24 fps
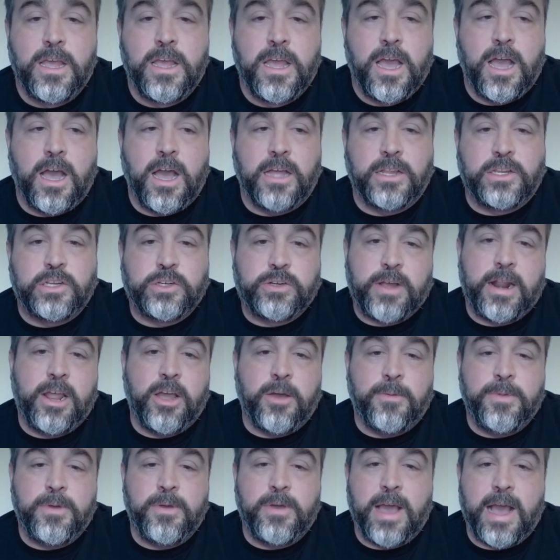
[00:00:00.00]
to try to
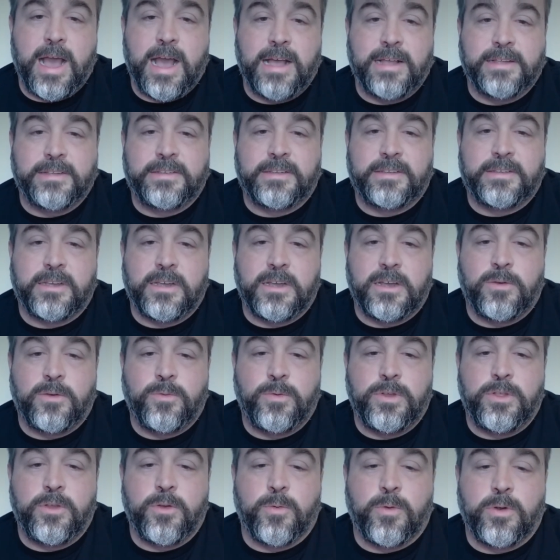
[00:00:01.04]
help you guys
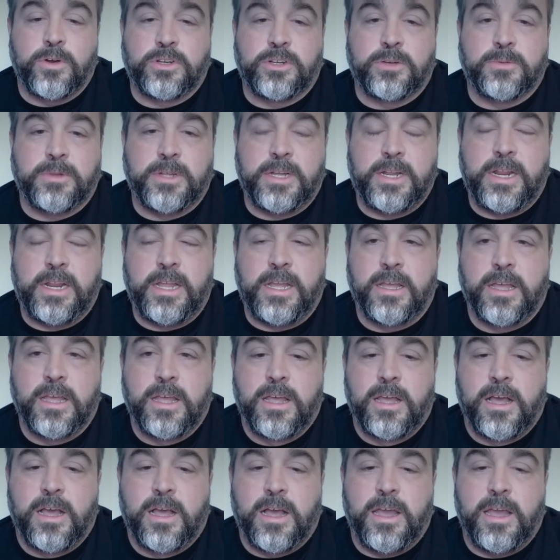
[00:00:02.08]
with your worship leading
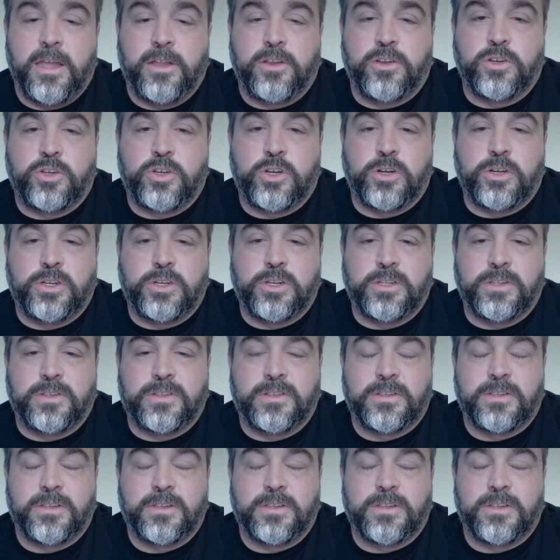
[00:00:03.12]
at your churches.